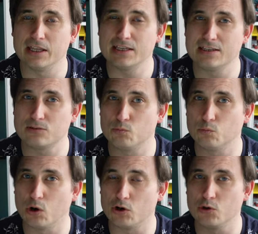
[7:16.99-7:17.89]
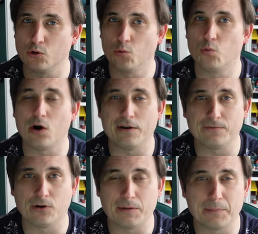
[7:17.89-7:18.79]
This isn't what your
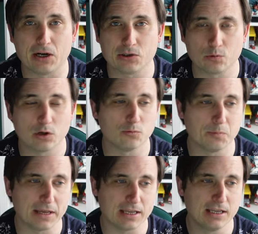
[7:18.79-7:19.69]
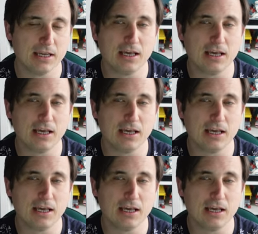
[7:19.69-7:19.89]
Wi-Fi password will be.